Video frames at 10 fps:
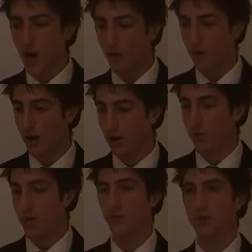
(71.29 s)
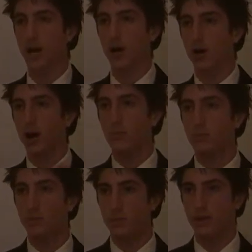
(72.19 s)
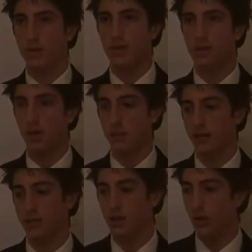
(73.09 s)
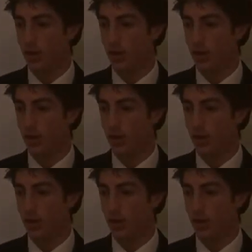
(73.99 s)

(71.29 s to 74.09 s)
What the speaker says: I'll reference how I'm rebutting their matter